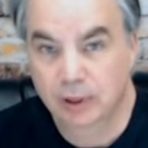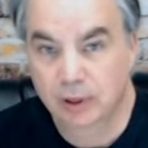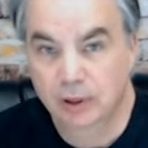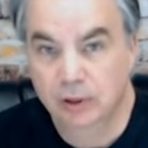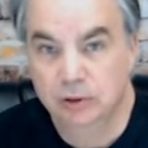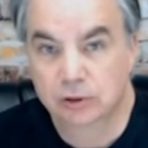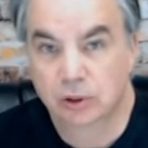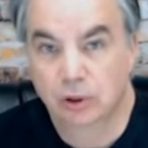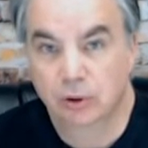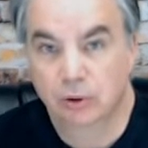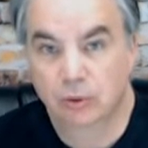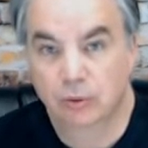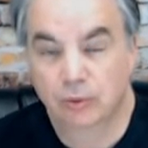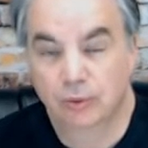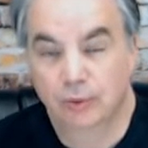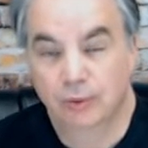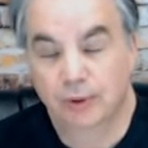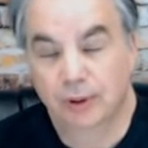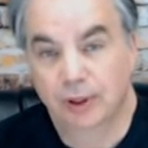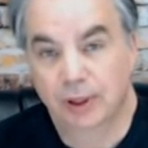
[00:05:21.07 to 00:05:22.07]
So
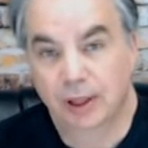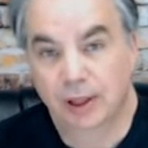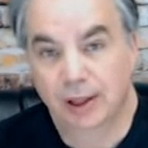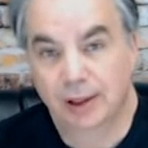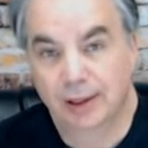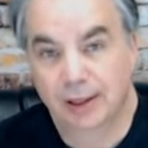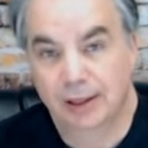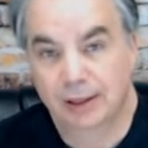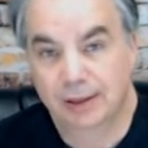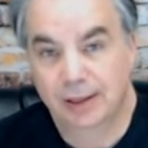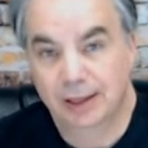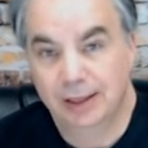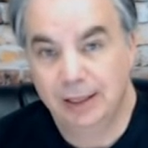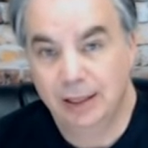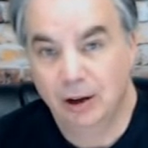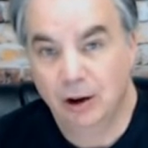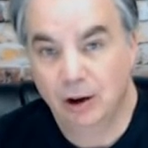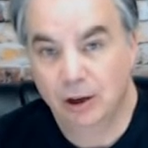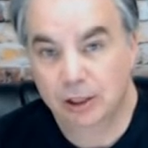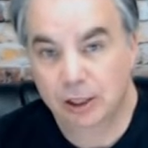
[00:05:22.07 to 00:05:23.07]
getting
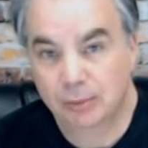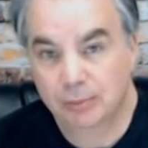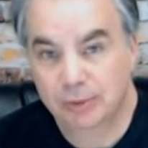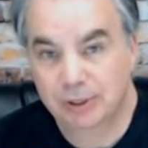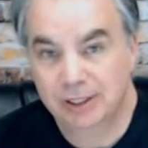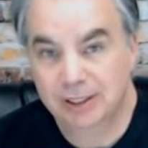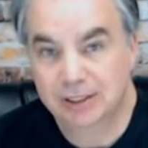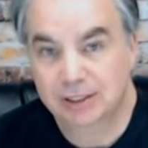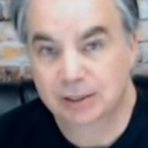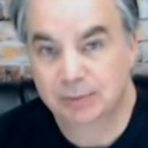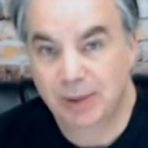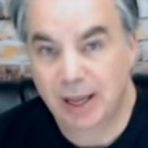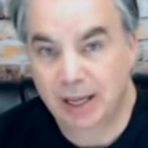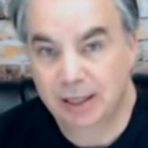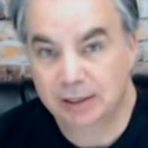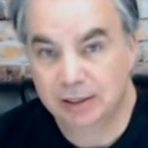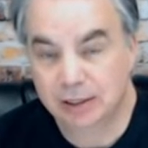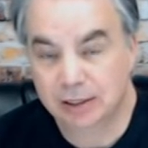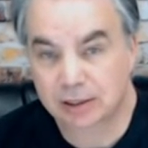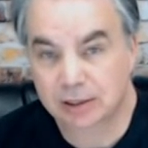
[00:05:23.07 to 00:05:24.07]
caught up in the
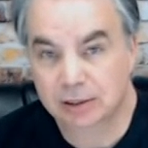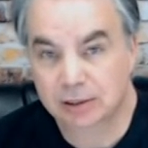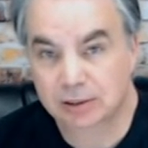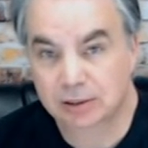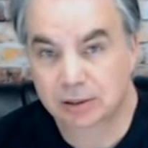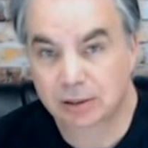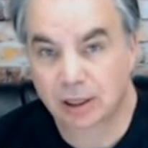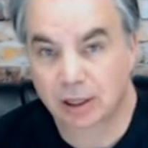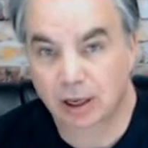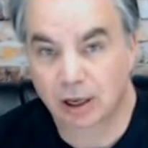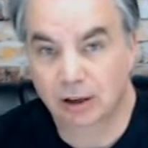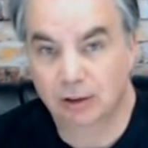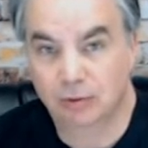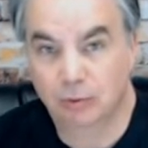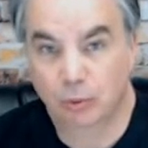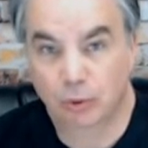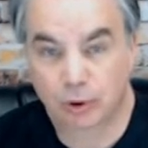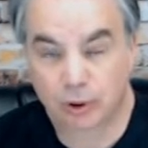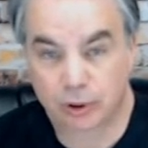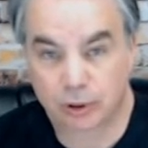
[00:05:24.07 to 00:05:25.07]
semantics of
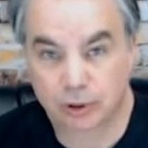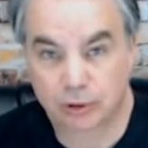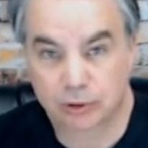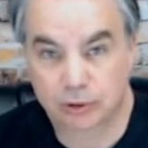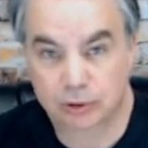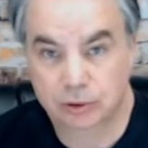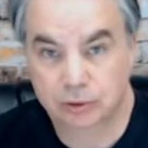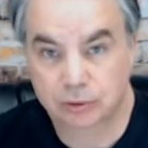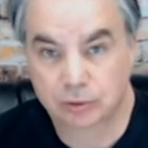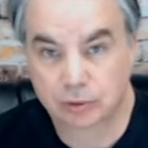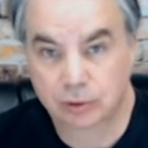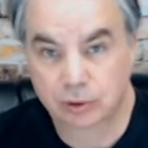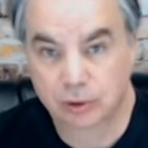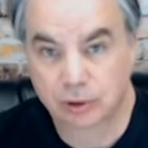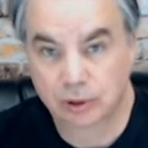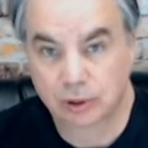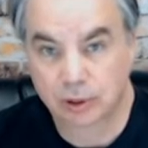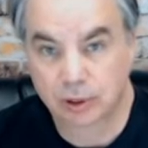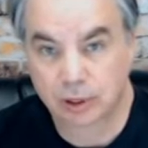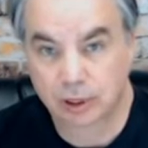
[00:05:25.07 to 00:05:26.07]
words
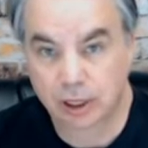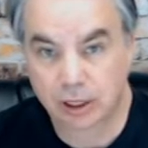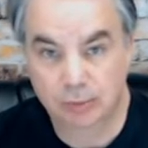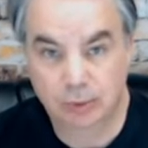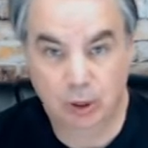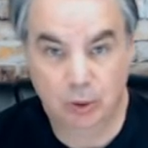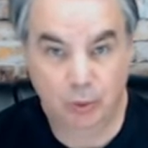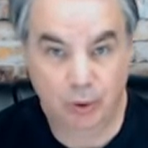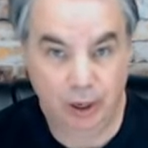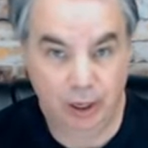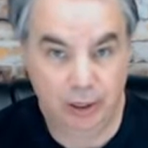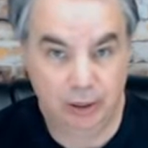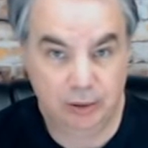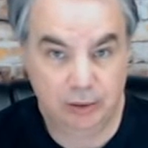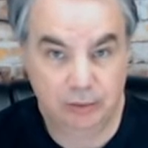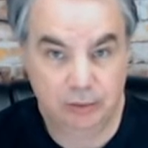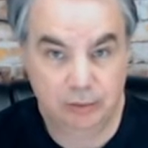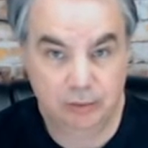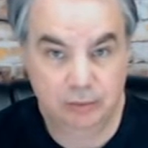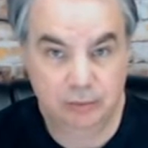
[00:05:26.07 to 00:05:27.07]
can be quite
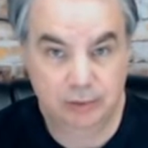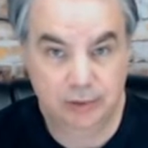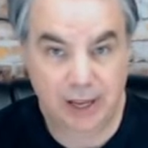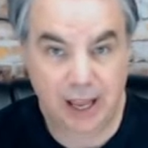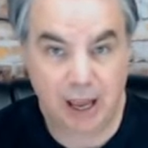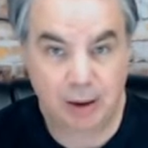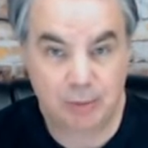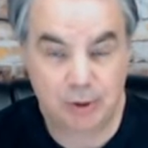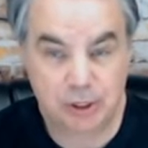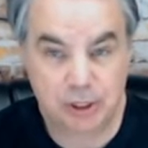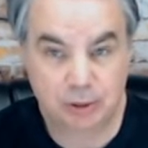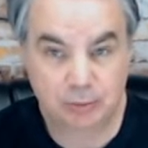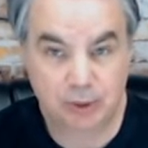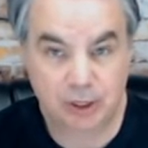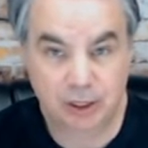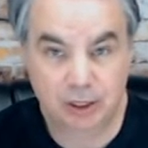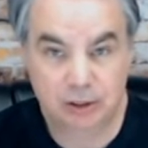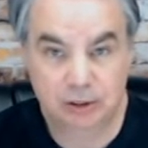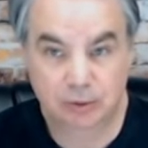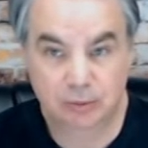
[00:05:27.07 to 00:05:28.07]
damaging
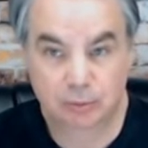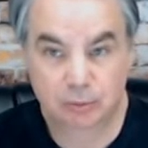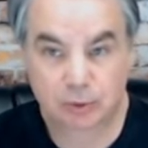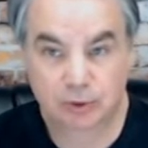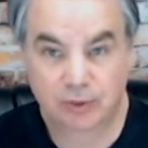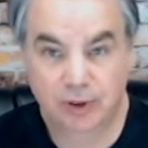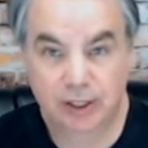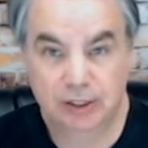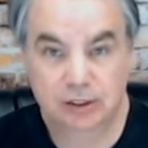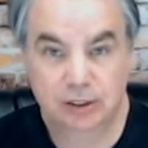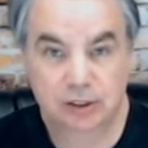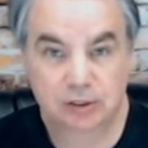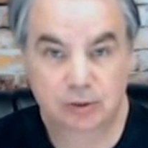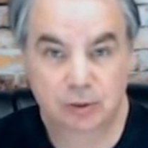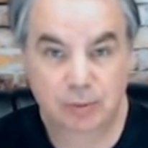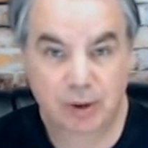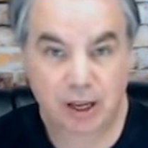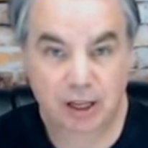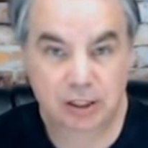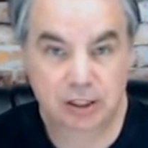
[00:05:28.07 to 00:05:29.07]
because it prevents us from
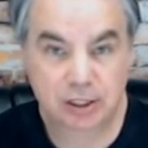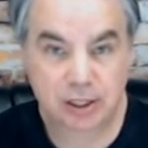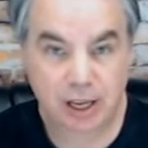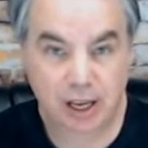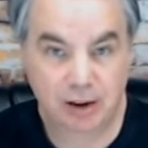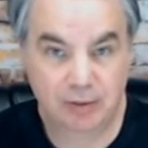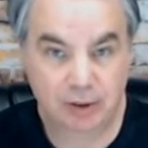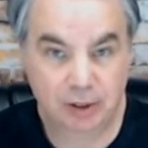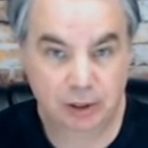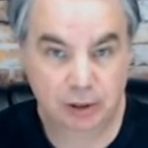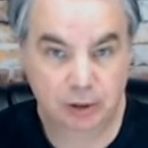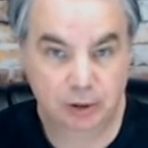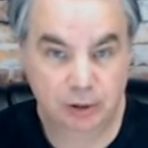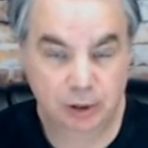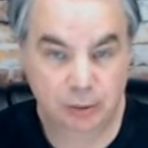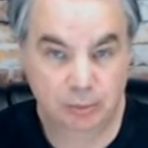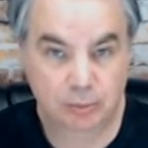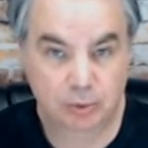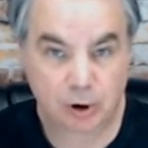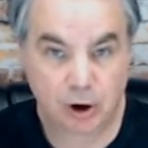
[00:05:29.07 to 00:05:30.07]
actually having the
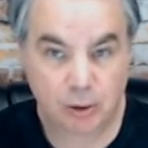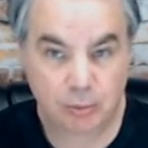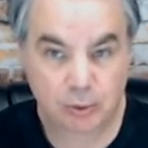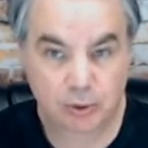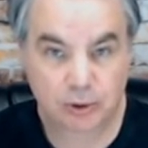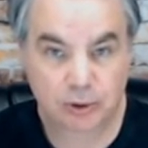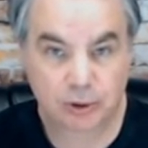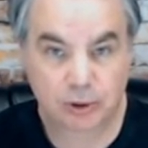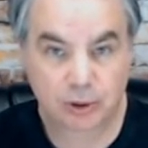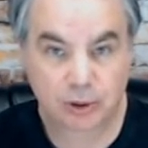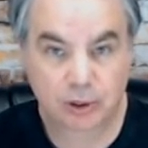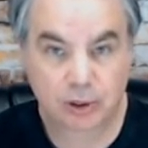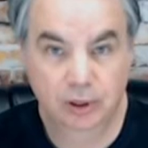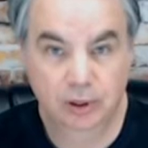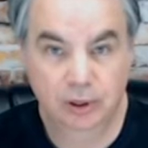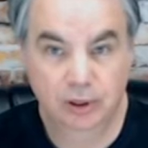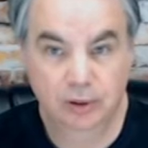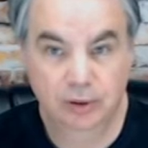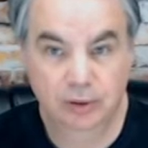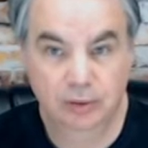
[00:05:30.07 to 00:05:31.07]
proper
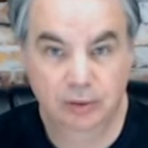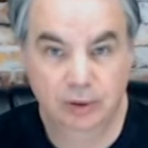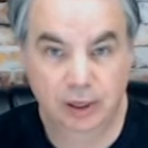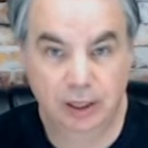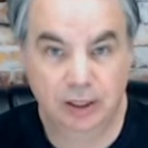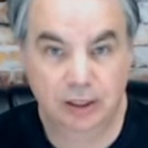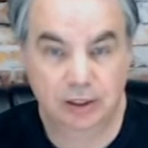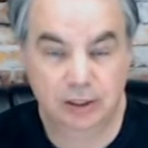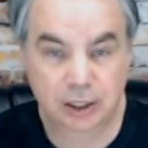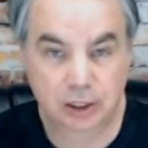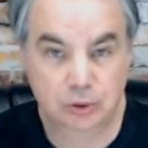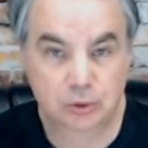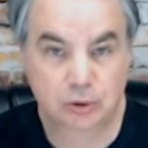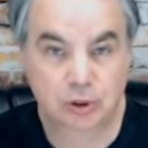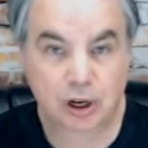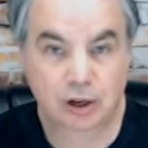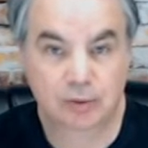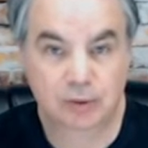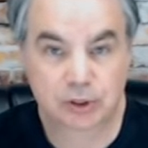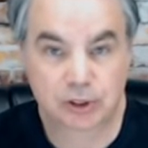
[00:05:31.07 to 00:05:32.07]
intellectual
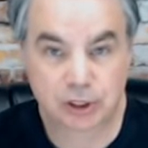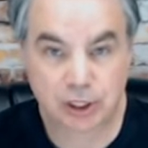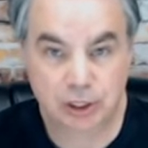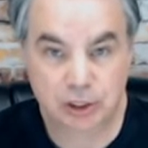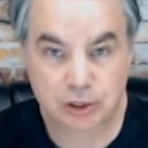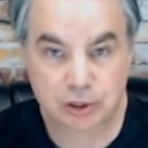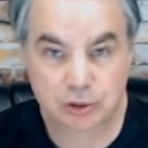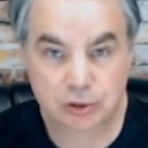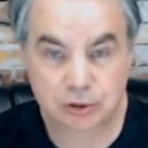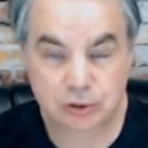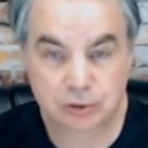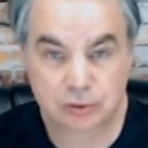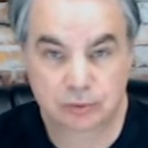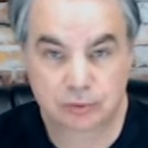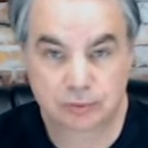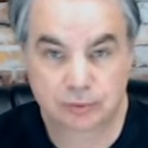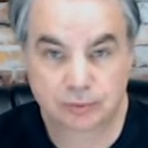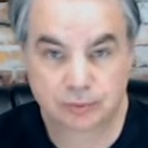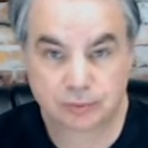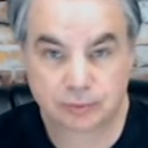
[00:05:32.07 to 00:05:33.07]
conversations.
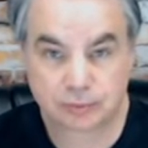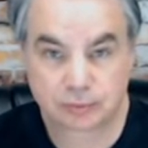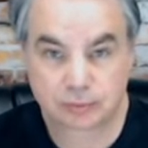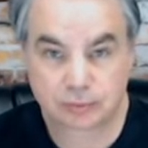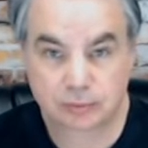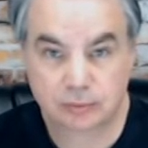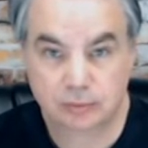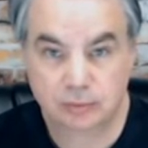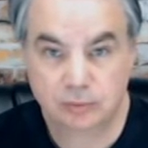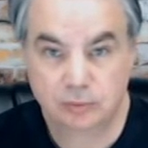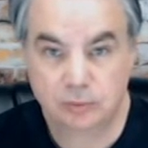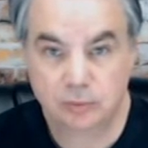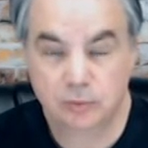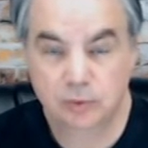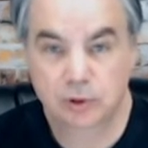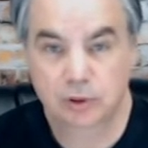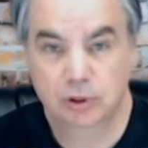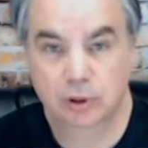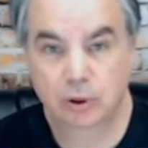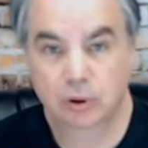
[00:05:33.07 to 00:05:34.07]

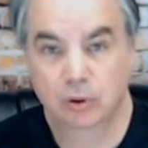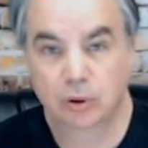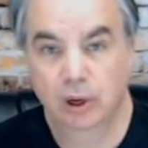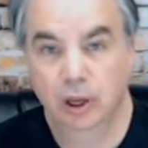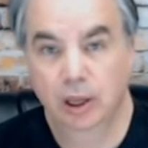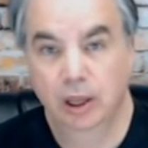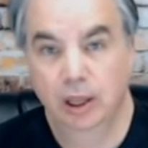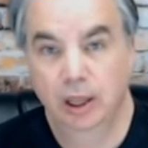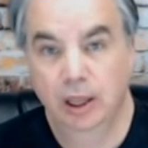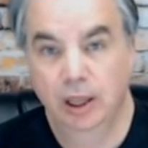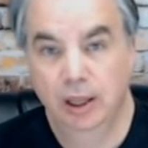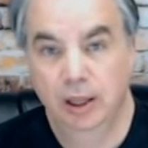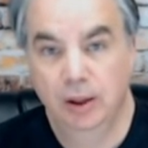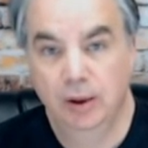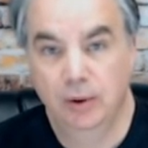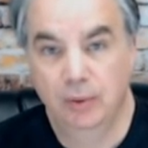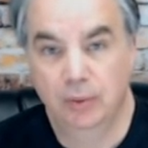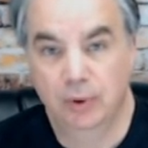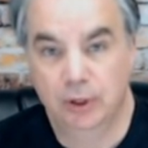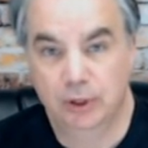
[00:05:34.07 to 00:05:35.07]
And so
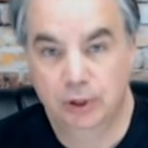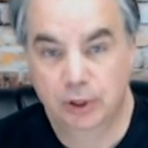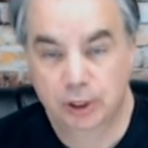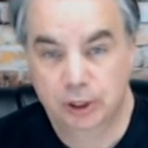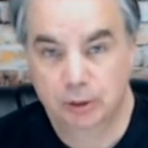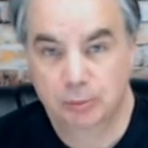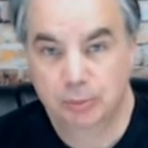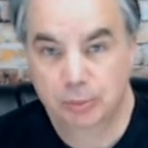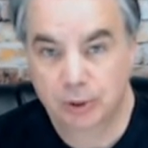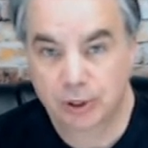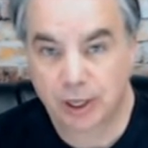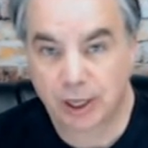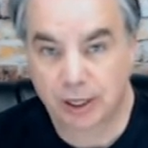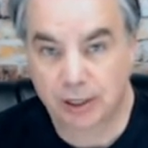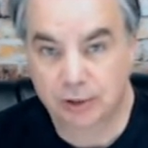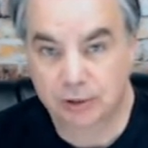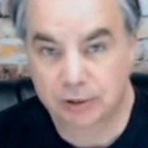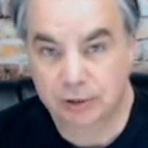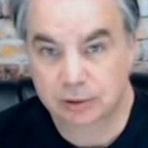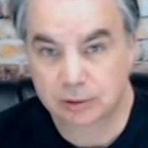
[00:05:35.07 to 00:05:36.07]
when you look at the
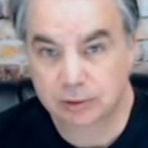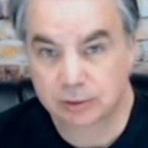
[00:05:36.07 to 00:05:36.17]
bookends